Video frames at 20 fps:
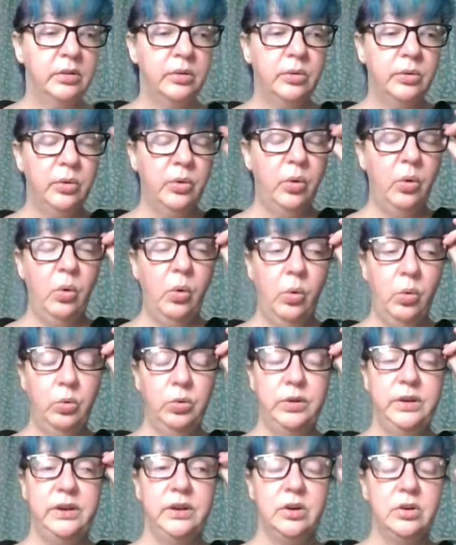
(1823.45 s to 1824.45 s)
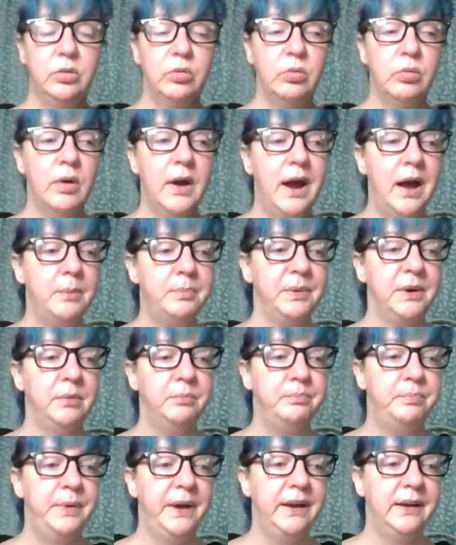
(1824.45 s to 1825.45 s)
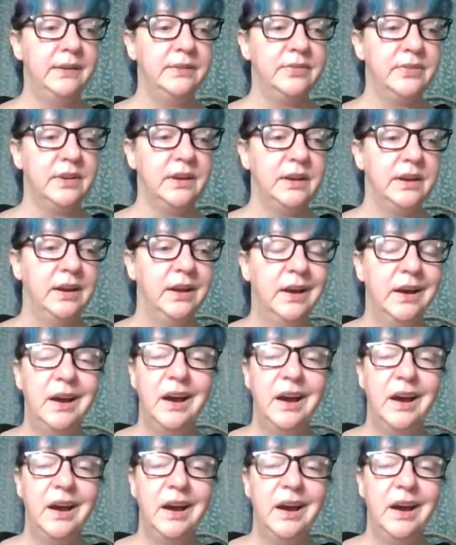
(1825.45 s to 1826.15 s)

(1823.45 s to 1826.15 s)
Holy crap in a basket.